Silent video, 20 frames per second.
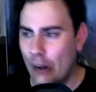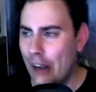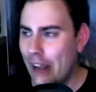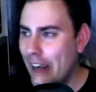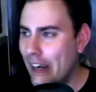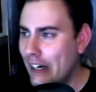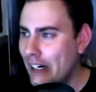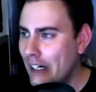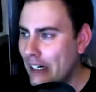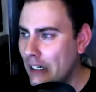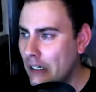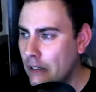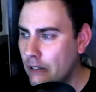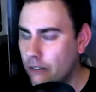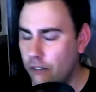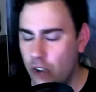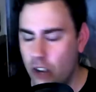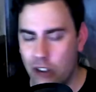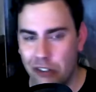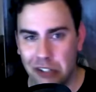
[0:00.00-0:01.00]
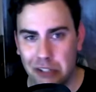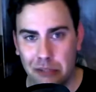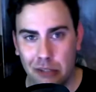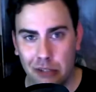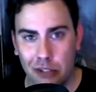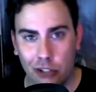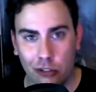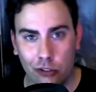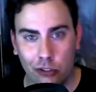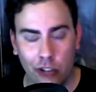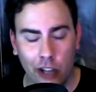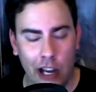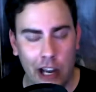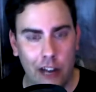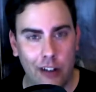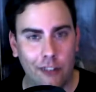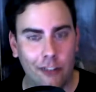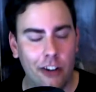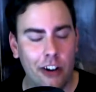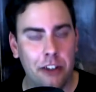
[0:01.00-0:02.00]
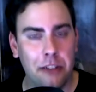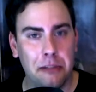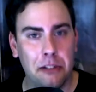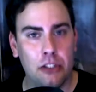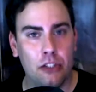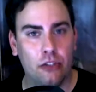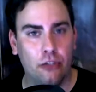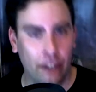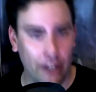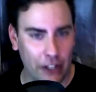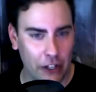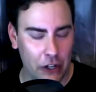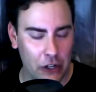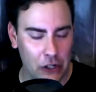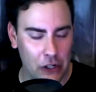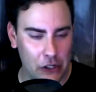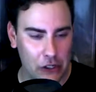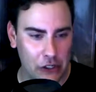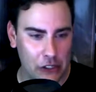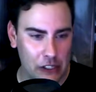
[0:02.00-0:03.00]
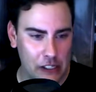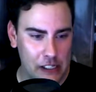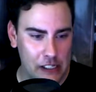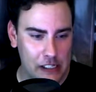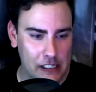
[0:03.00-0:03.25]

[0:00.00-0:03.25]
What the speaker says: on a very special night, a very special video.